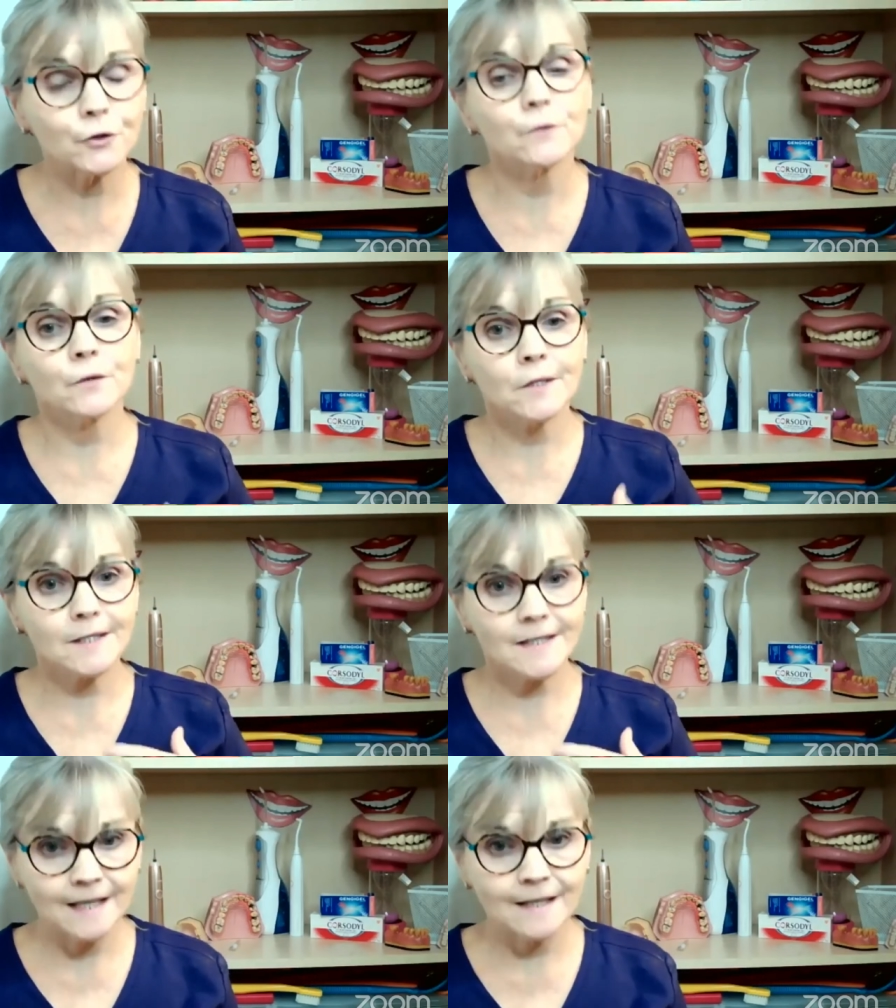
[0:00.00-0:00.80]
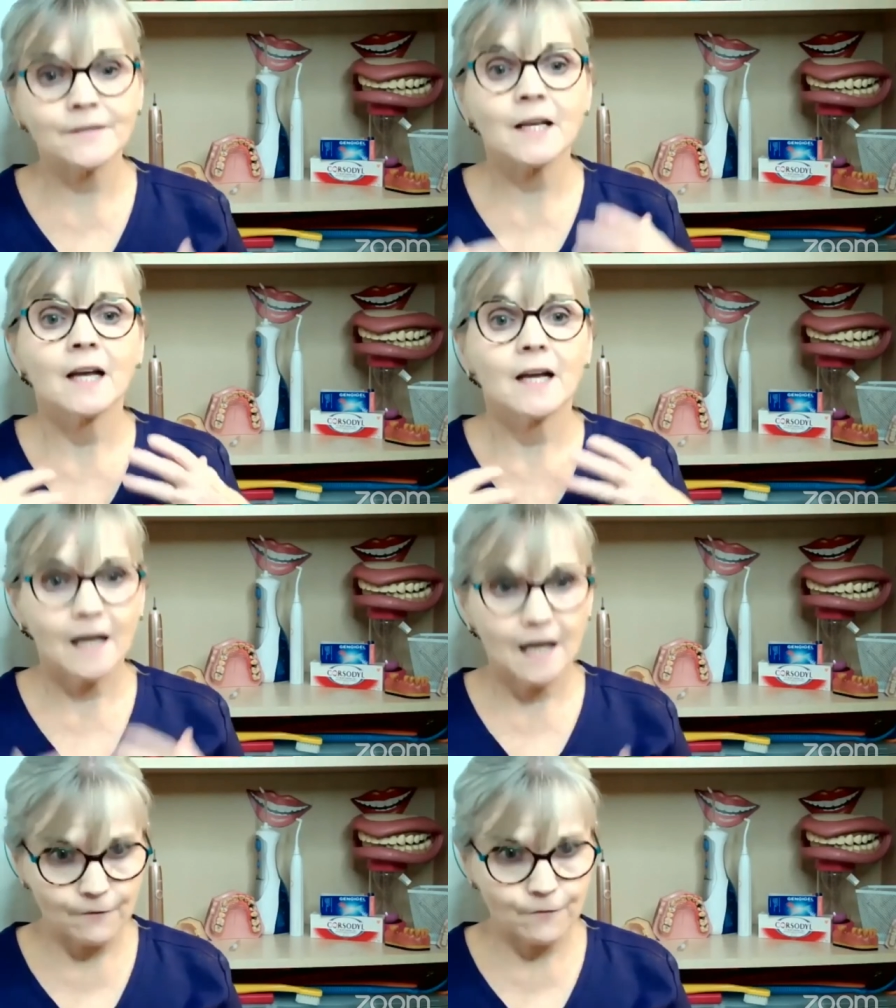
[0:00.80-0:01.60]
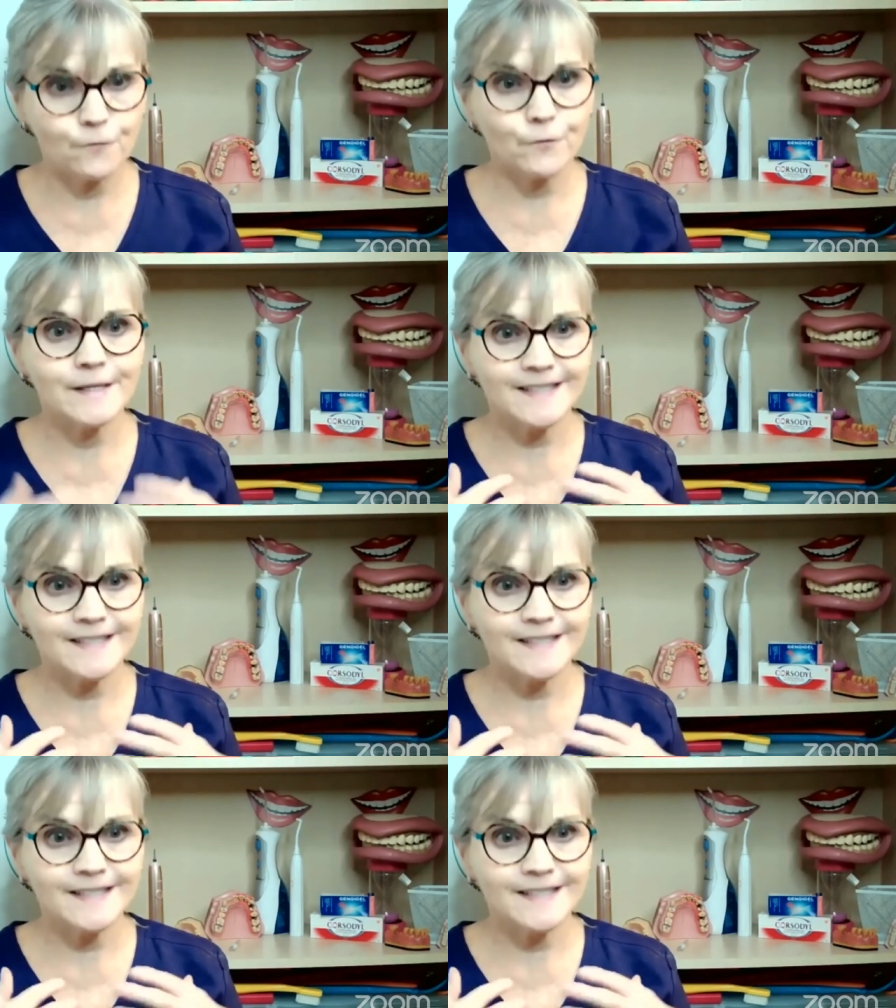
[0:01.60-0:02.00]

do for ourselves every